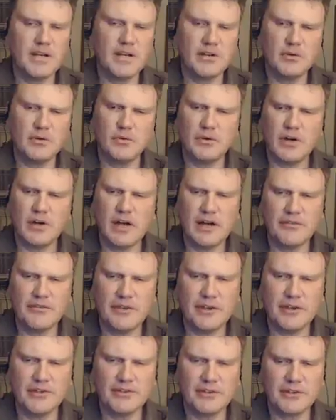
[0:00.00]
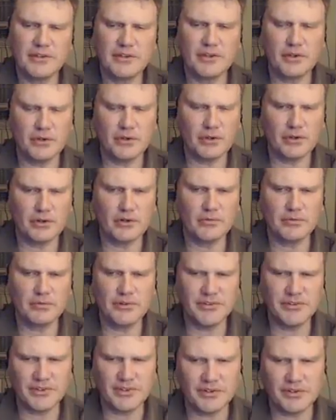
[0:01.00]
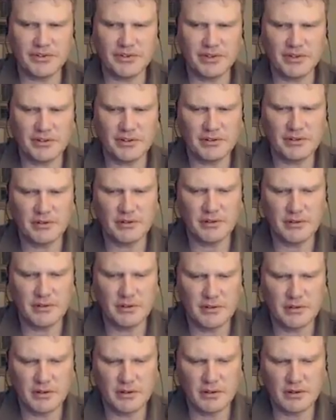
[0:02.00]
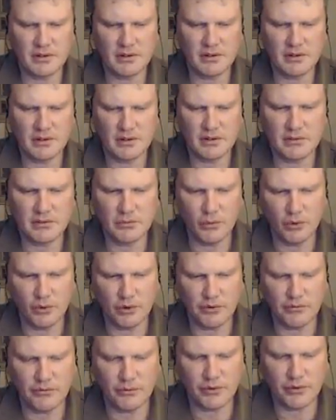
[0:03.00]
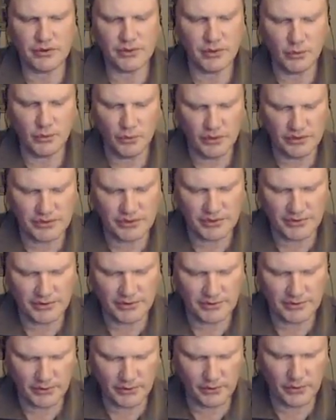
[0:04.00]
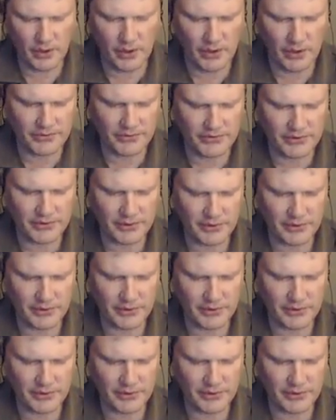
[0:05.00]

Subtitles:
it will have a secure position, more of what you wish to do also.